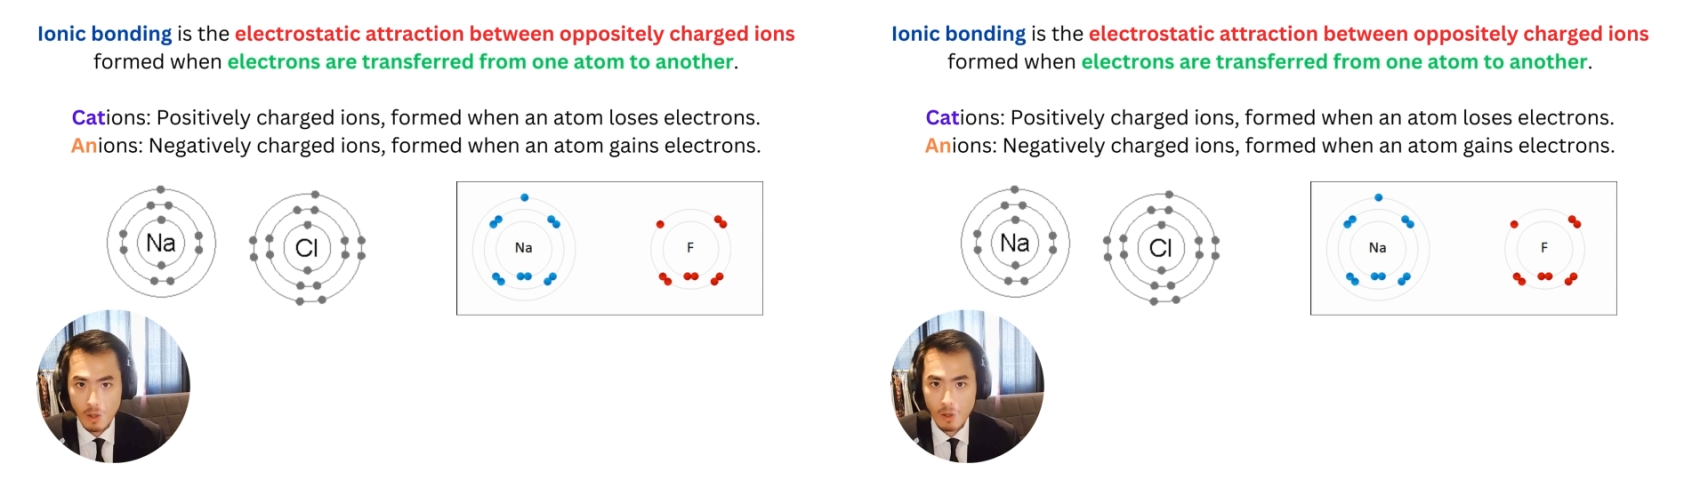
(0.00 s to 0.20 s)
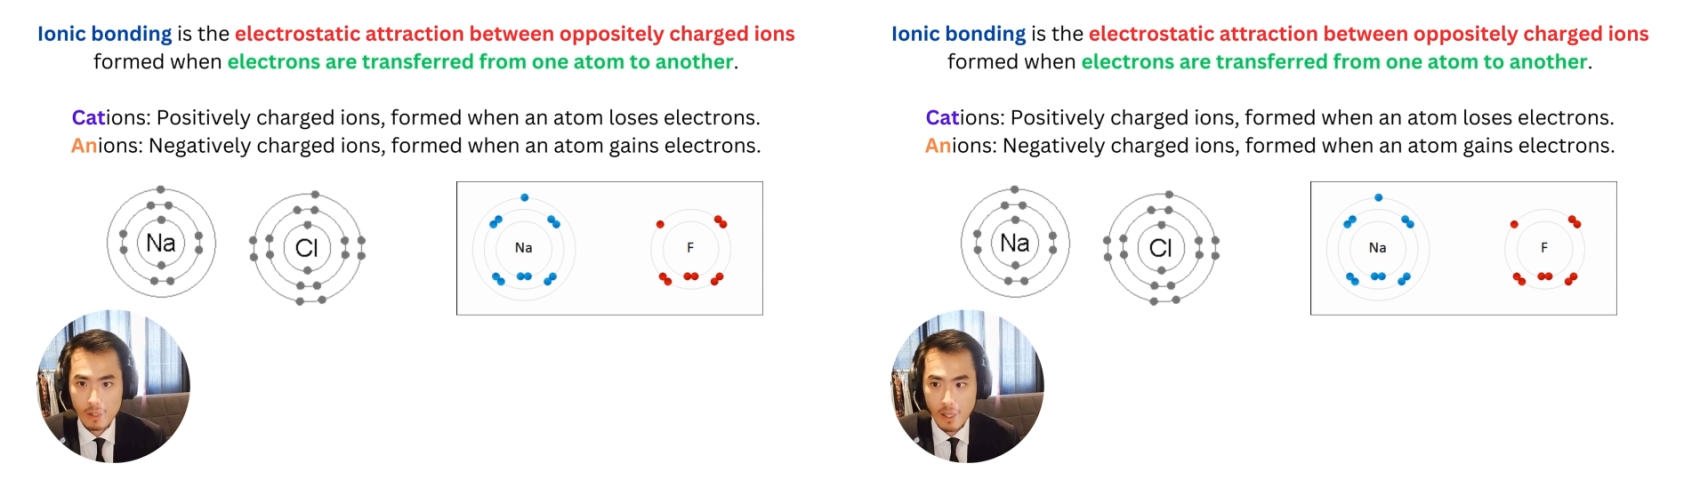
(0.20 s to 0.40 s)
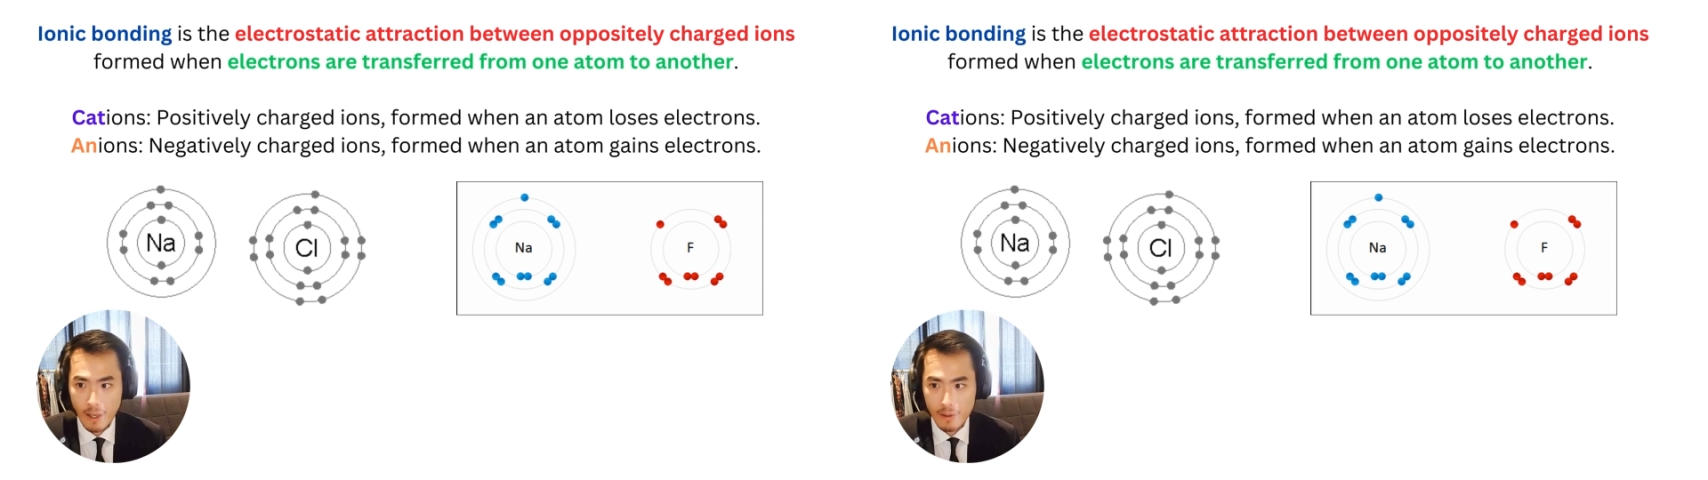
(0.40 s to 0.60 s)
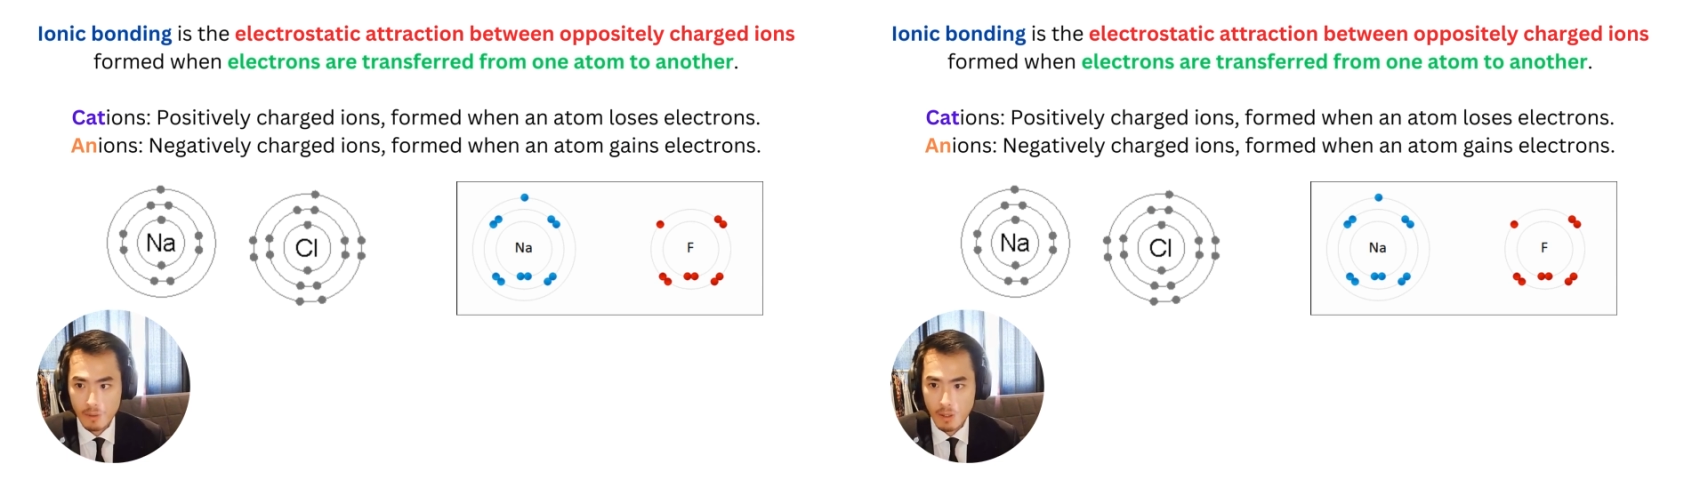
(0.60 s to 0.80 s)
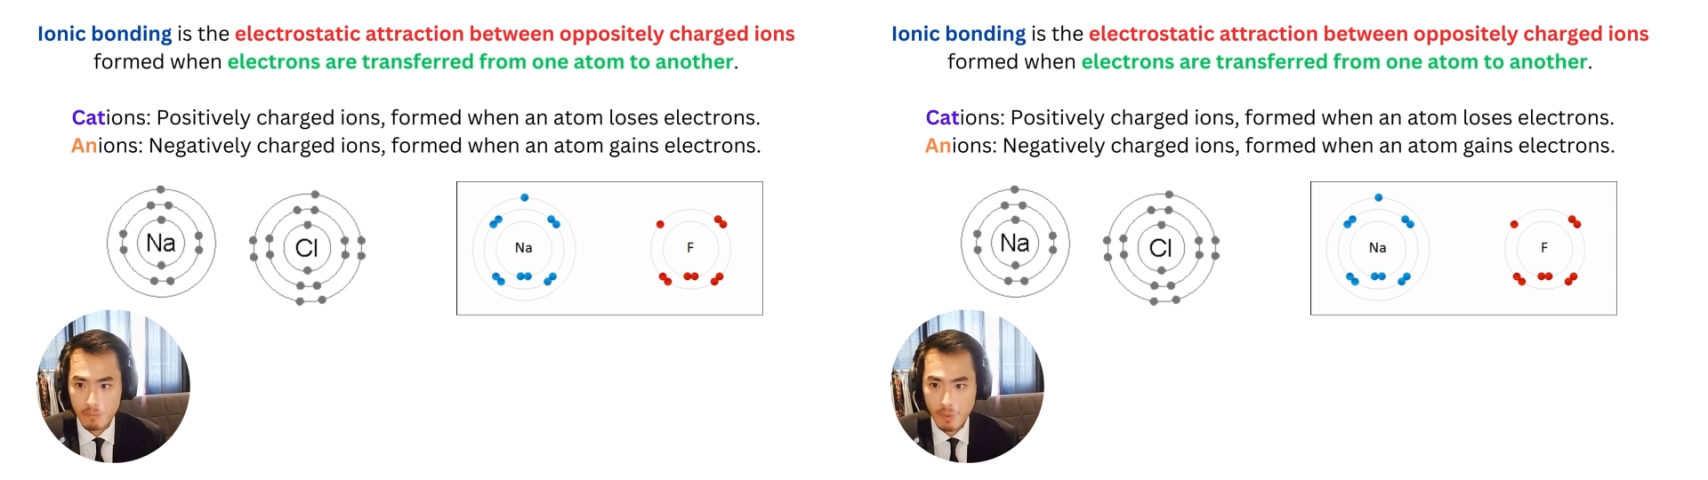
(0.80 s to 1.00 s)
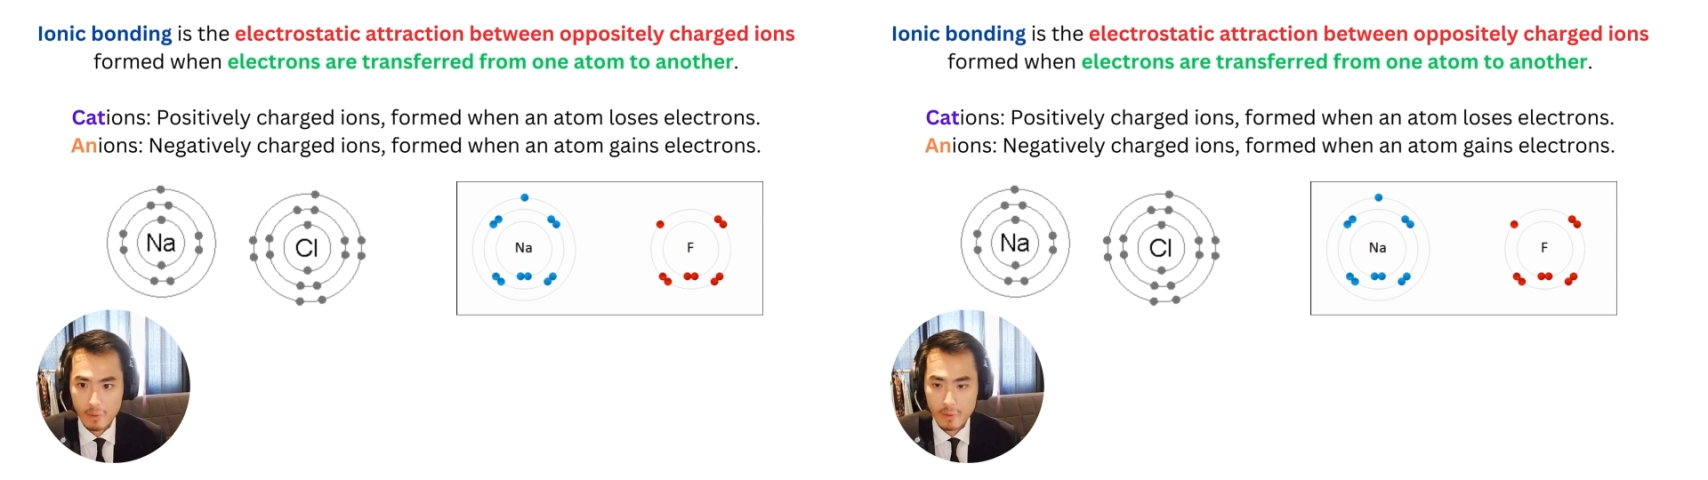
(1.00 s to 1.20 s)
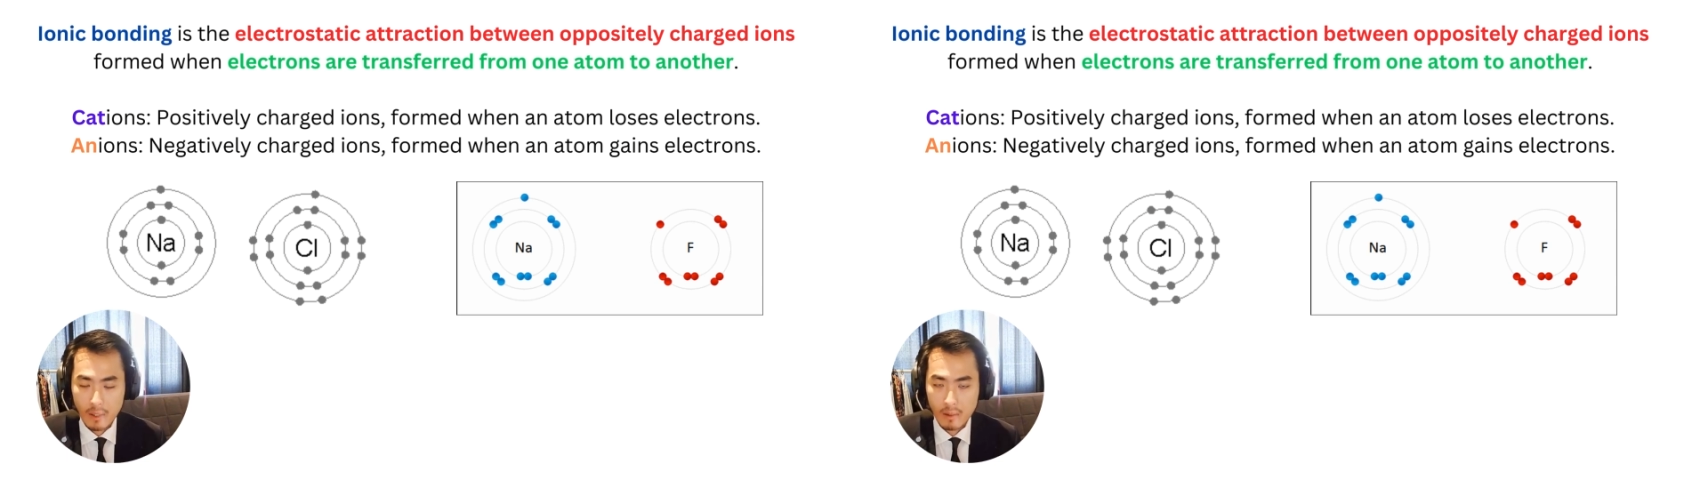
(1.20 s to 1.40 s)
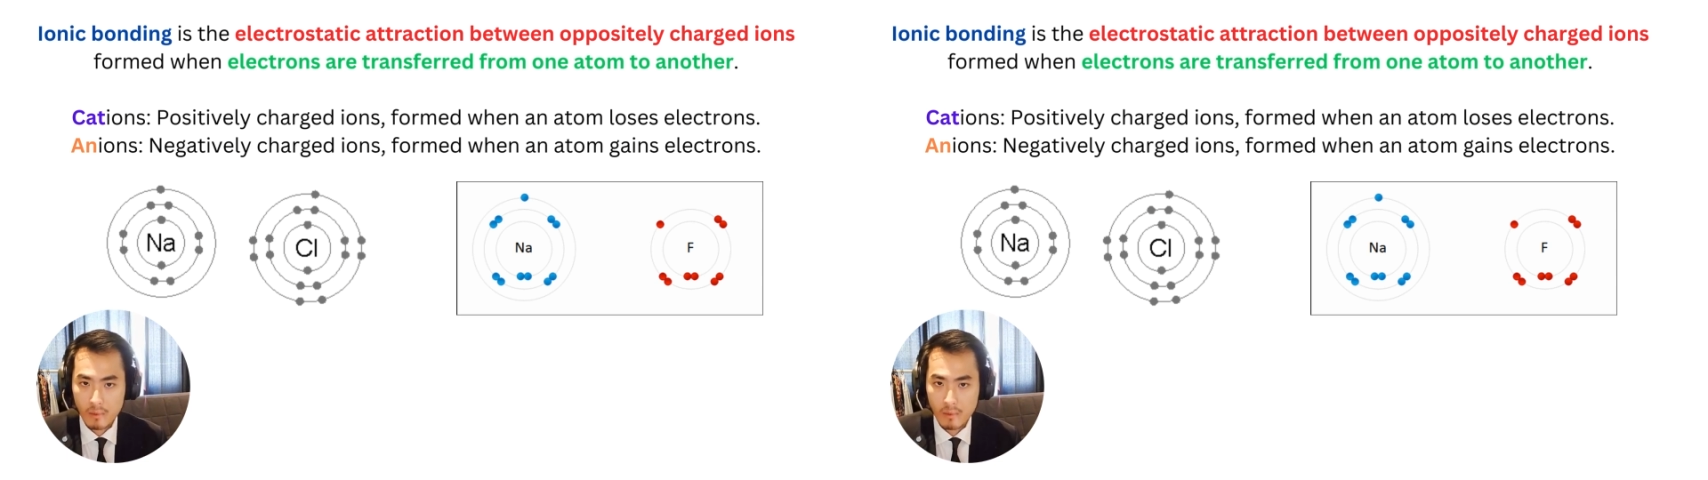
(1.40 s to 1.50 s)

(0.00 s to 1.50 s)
on ionic bonding.